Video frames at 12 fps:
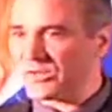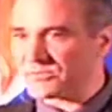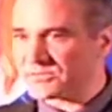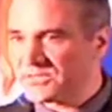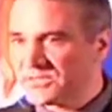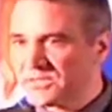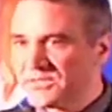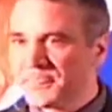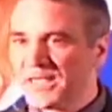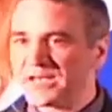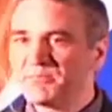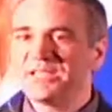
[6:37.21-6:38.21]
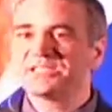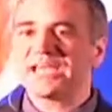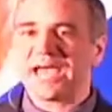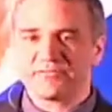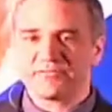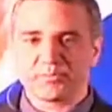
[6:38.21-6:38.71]
in the adult.
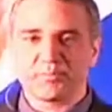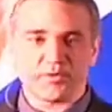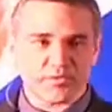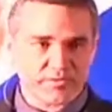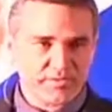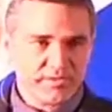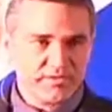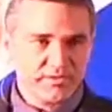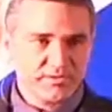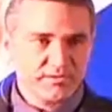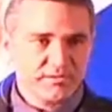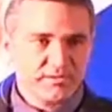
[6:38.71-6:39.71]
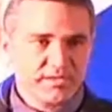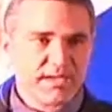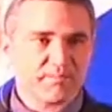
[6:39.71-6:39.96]
It means after birth.